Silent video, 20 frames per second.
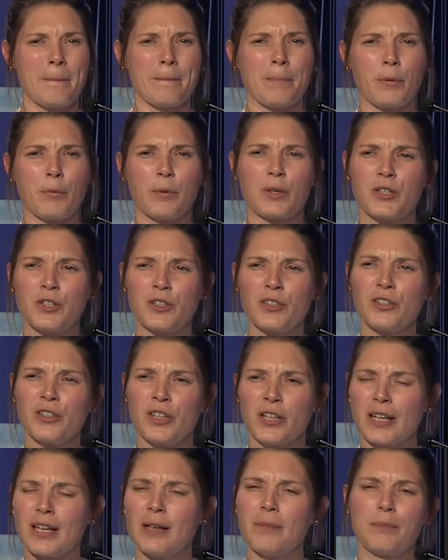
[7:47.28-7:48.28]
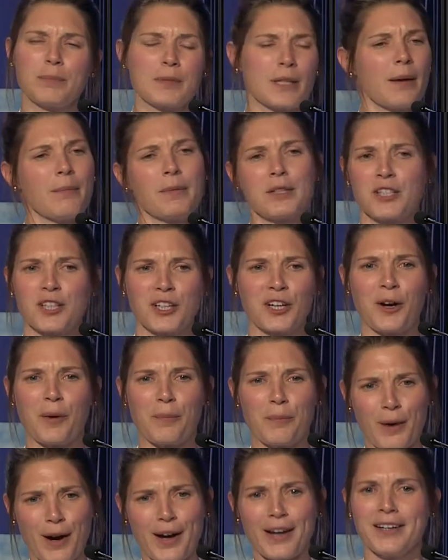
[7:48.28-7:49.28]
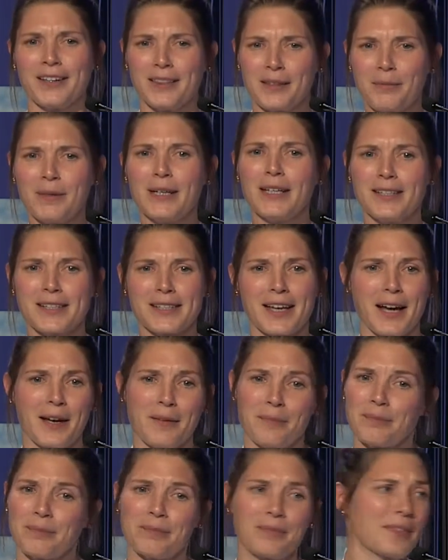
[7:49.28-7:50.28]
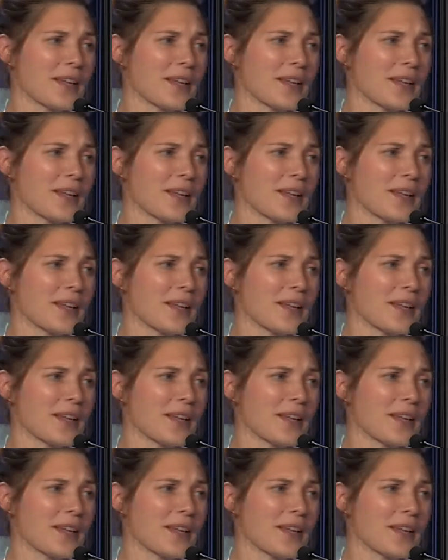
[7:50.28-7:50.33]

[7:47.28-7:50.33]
but we shouldn't keep damaging our brain in the meantime.